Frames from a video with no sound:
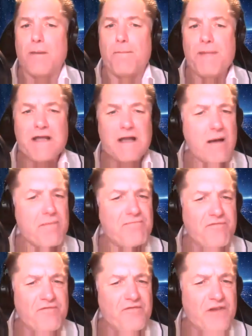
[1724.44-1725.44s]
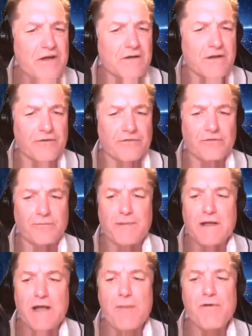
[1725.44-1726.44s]
Become fearless,
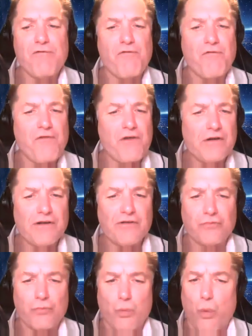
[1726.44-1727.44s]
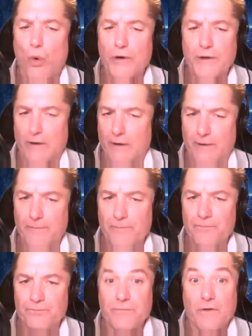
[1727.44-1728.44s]
become a fearless warrior
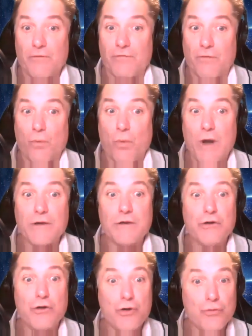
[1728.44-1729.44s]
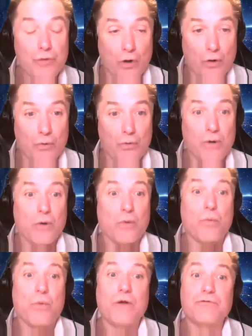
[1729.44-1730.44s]
for what you know,
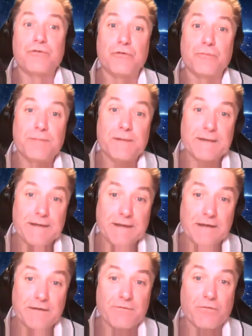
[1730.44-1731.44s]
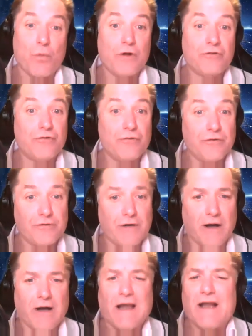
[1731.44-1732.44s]
what you believe, what you
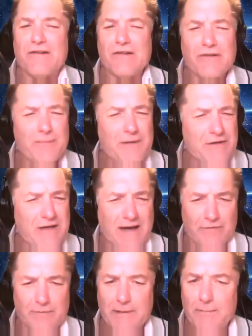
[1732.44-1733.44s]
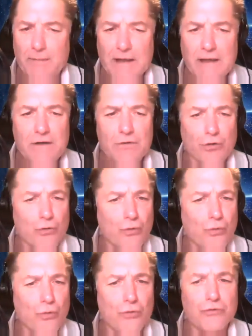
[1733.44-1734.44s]
desire. Doesn't mean you have to be mean or
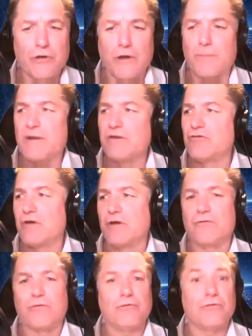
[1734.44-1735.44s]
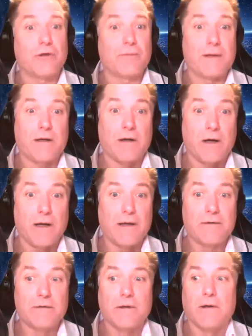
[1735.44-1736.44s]
cruel. You can be gentle, you can be
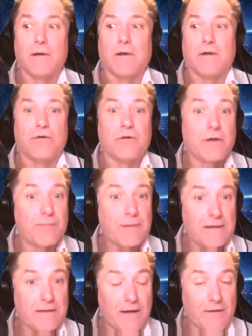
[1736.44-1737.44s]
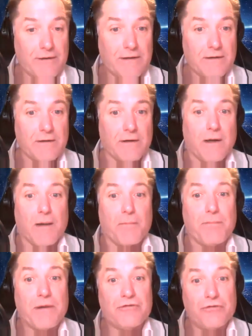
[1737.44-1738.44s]
kind, you can be loving,
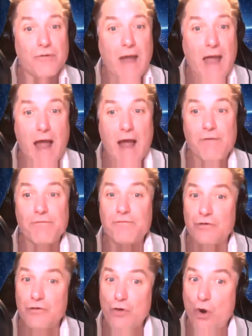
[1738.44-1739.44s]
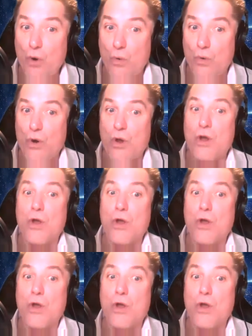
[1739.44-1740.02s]
but you have to know